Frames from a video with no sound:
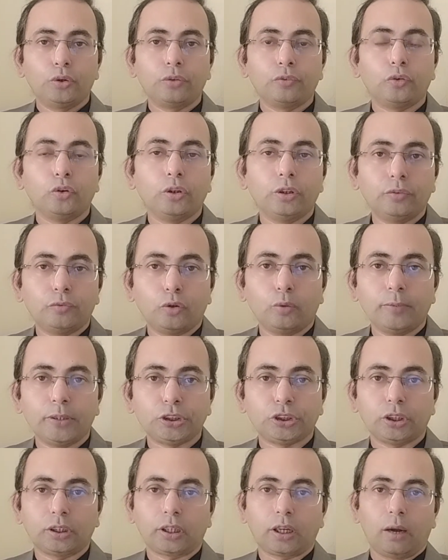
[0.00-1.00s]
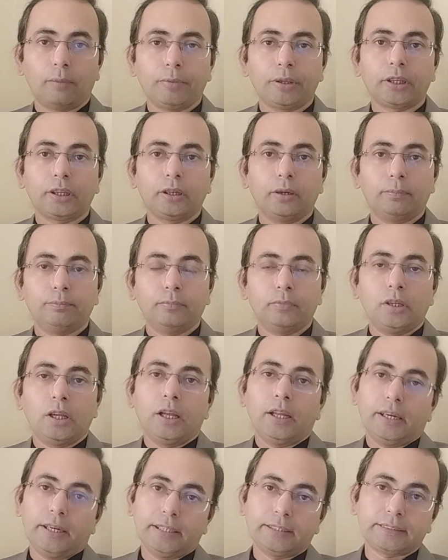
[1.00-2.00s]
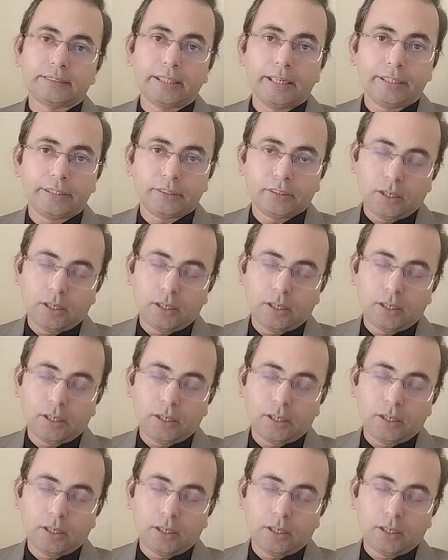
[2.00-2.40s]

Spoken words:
information coming up. Let's get